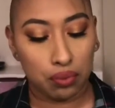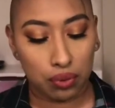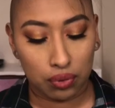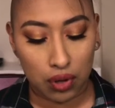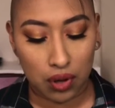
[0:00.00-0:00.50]

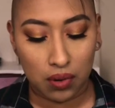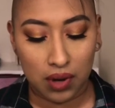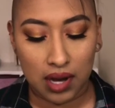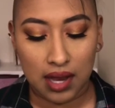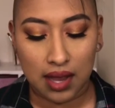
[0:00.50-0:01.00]

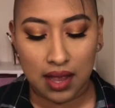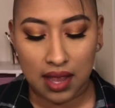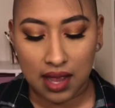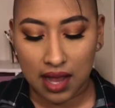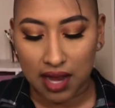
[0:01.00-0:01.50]
Pro
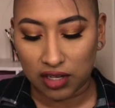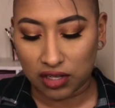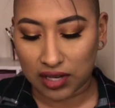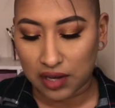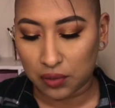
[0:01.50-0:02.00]

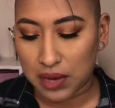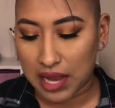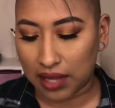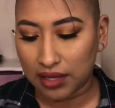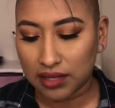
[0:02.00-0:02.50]
Eyeshadow
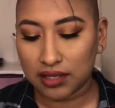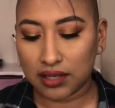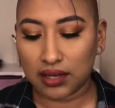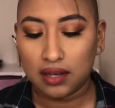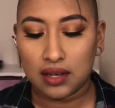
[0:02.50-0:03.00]
Palette.
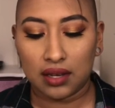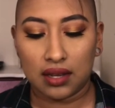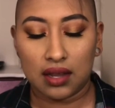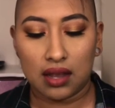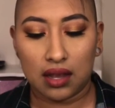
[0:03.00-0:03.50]

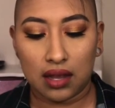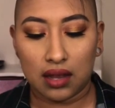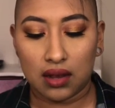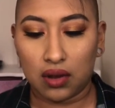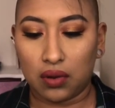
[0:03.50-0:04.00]

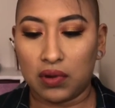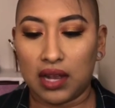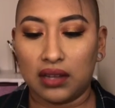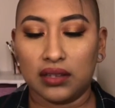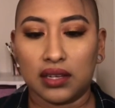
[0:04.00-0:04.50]
Oh,
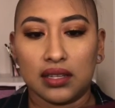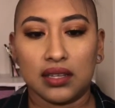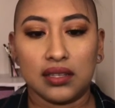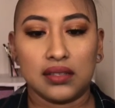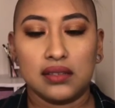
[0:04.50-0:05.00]
wow. Look at
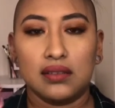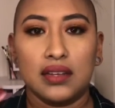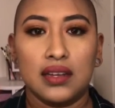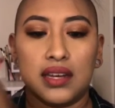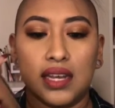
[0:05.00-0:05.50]
this.
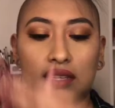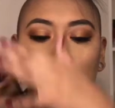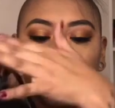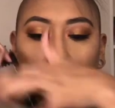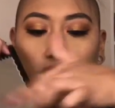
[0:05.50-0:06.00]

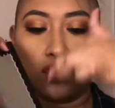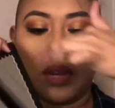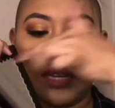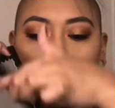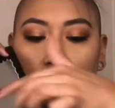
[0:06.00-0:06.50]
Nice,
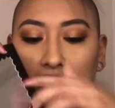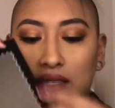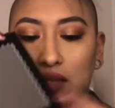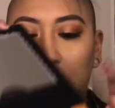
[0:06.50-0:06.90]
great sized